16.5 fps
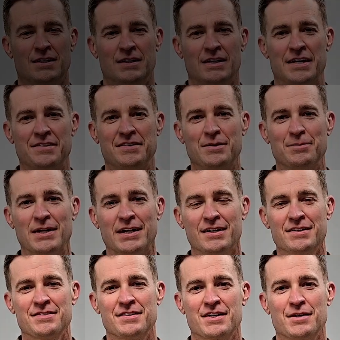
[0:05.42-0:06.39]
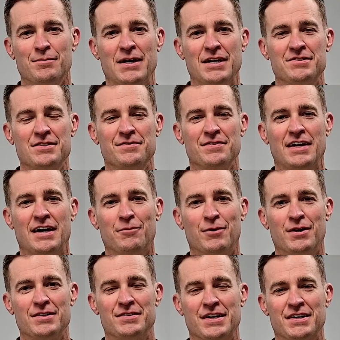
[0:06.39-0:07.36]
Hey Team Nellis, the Command Chief and I
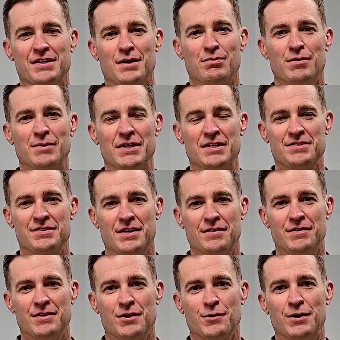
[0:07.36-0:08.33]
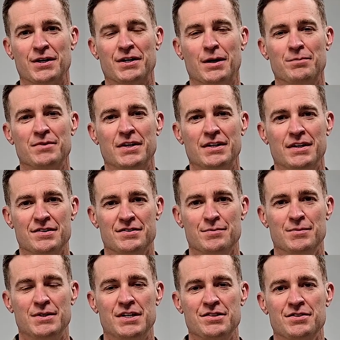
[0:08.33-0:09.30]
wanted to take a couple minutes to give you a quick update on
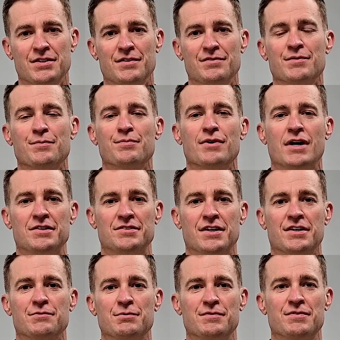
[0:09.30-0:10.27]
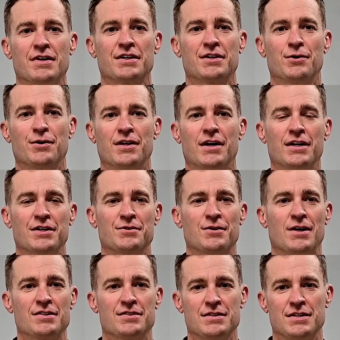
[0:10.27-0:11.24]
some initiatives and projects we've got going on
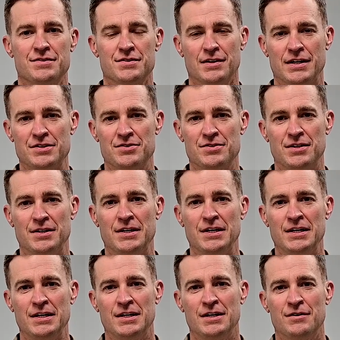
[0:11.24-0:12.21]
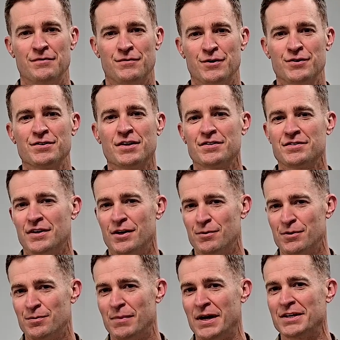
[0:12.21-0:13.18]
across the installation. First, I'll start
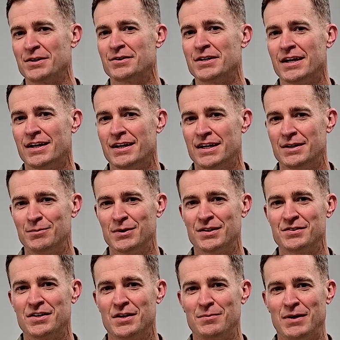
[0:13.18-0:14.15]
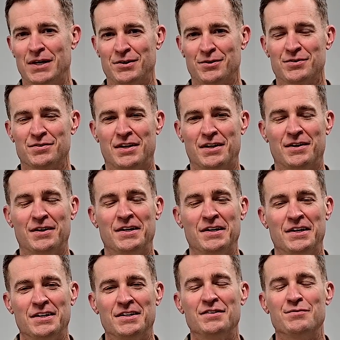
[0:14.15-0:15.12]
with Micah Callahan Military Medical Center.
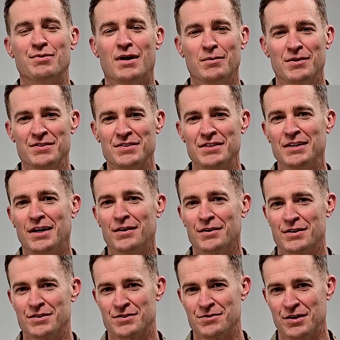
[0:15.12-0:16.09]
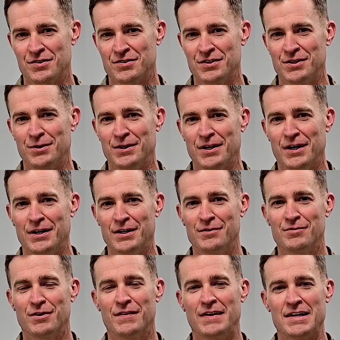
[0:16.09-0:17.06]
You've probably seen all the construction going on
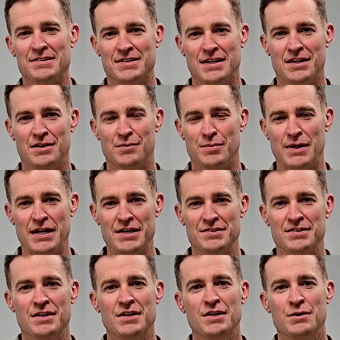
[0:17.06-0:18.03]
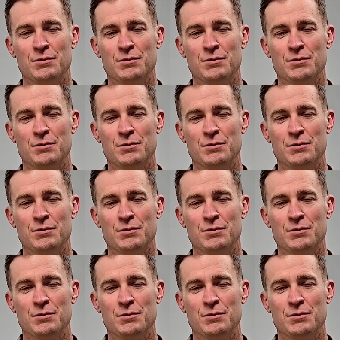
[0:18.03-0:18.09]
over on that side of the base.